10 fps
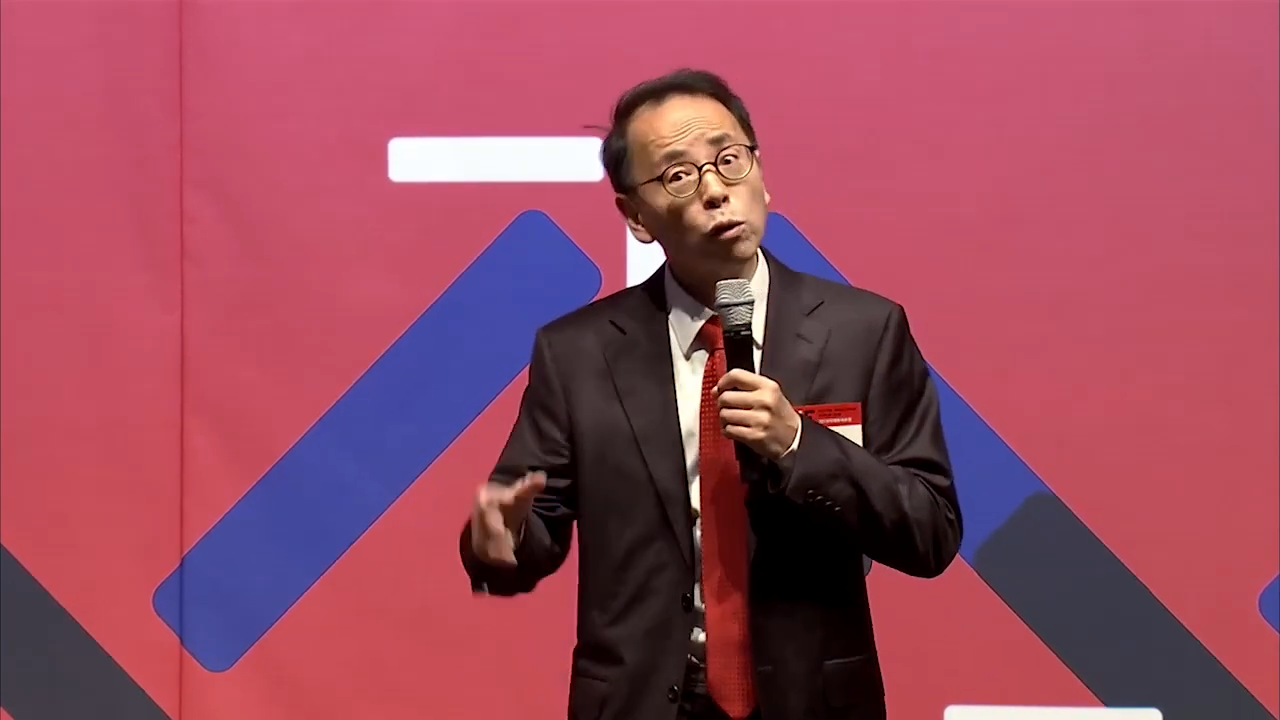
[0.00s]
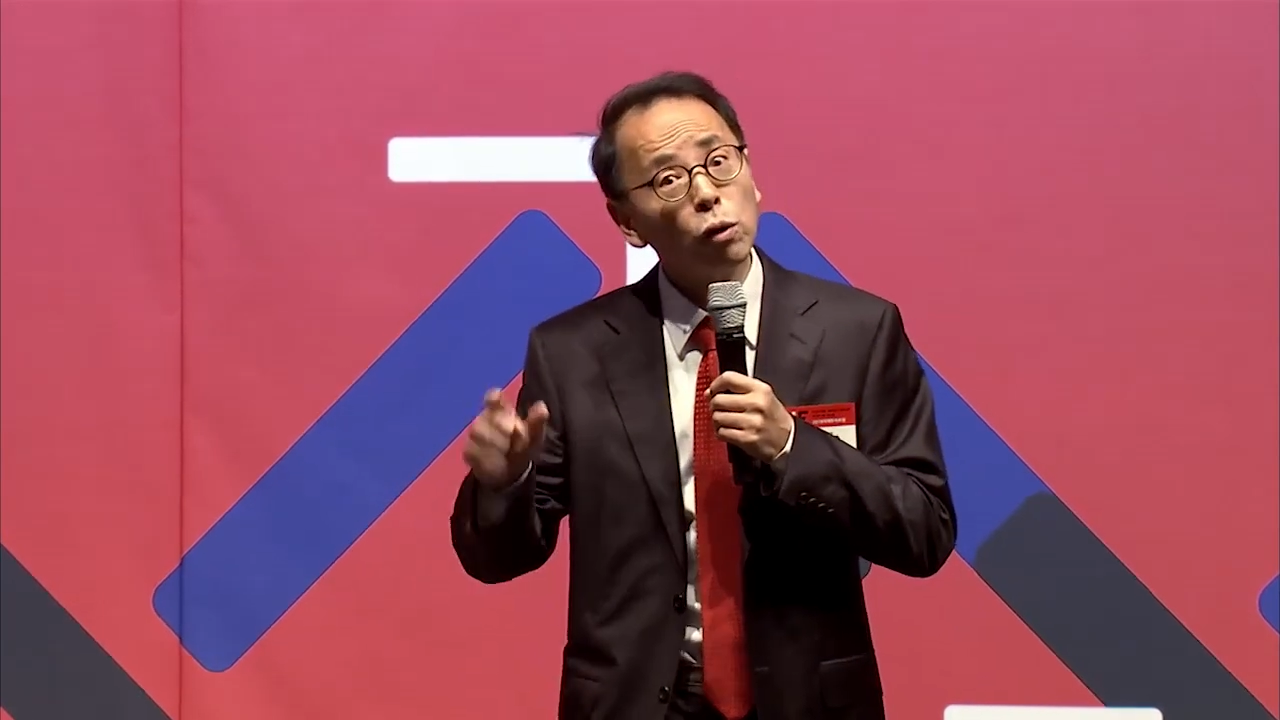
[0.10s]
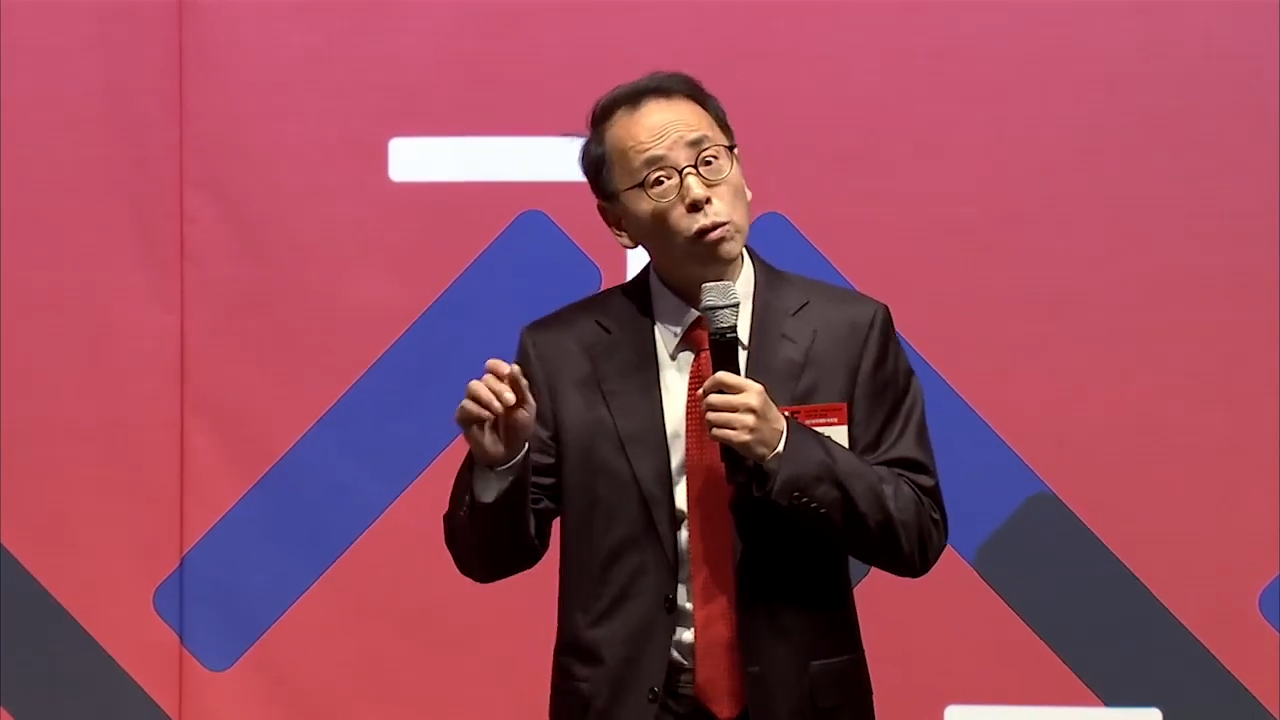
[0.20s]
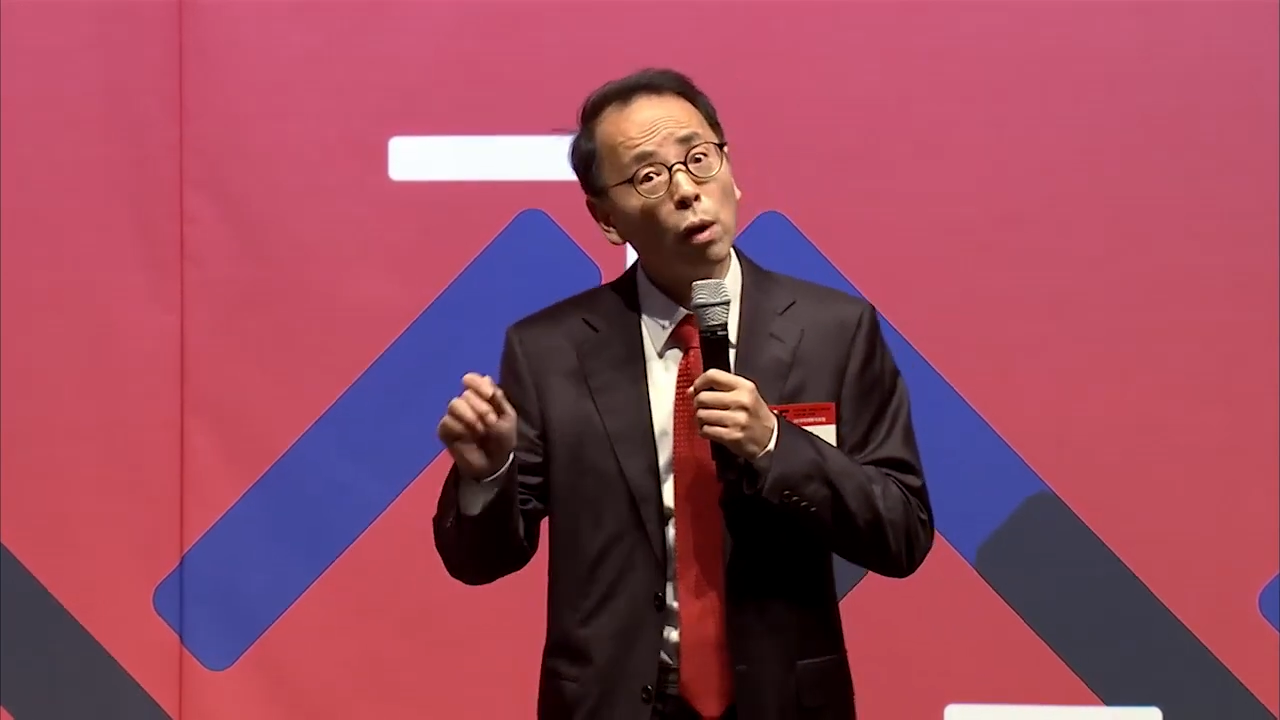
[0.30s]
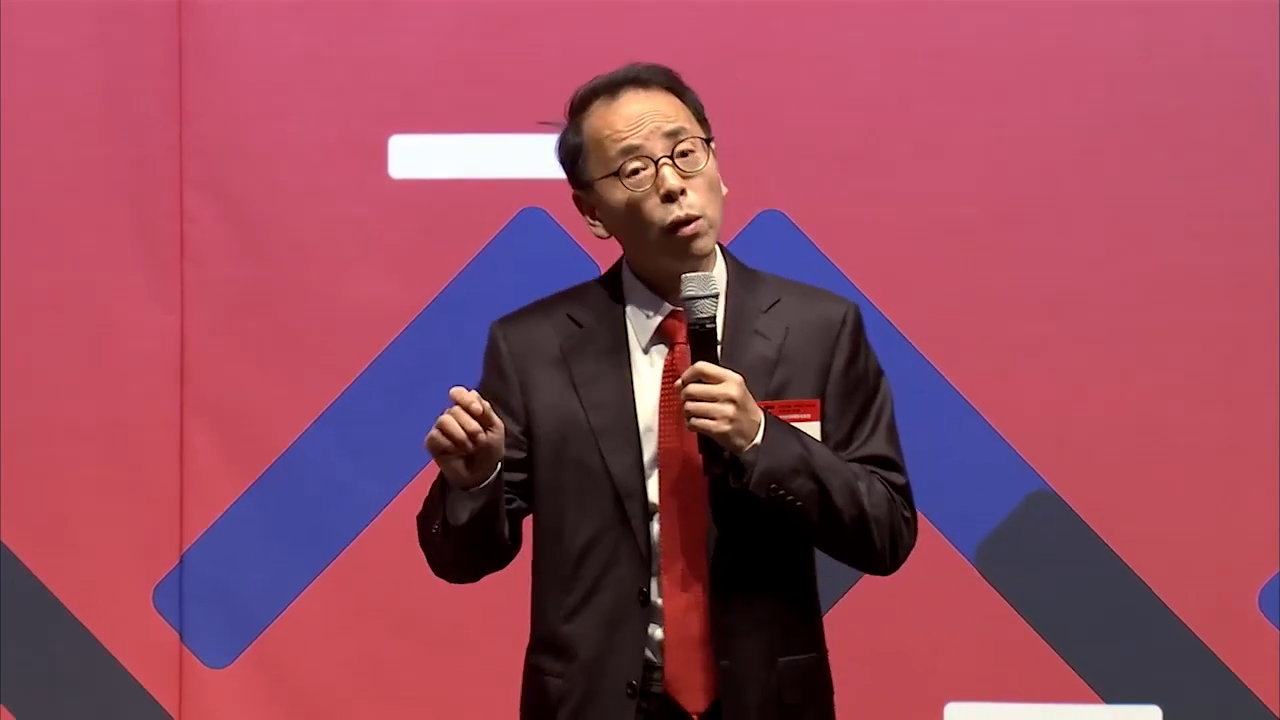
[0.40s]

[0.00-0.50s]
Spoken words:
what the